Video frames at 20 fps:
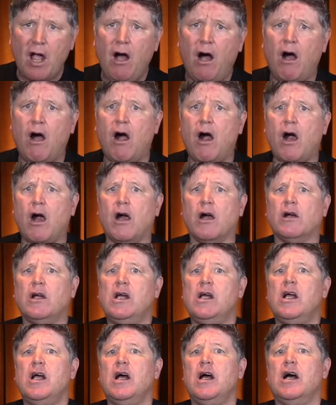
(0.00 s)
are
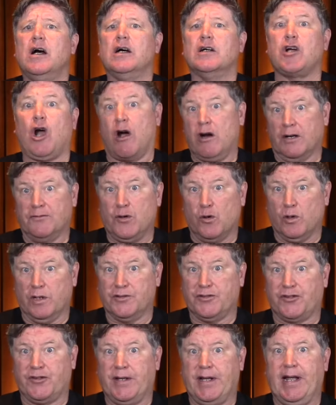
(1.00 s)

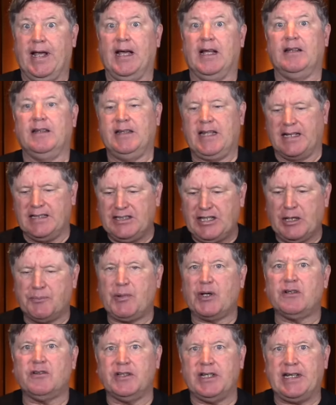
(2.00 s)
carnivores, and they
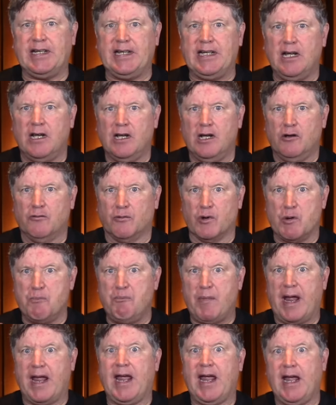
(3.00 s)
typically
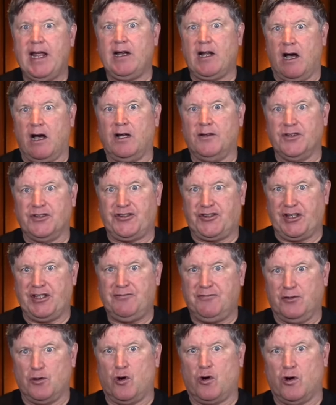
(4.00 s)
remain on the
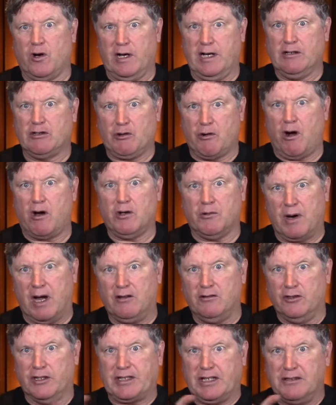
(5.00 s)
seafloor and crawl
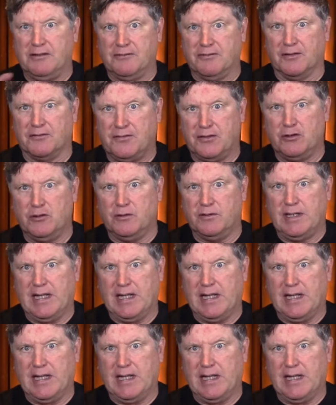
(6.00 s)
around looking for food.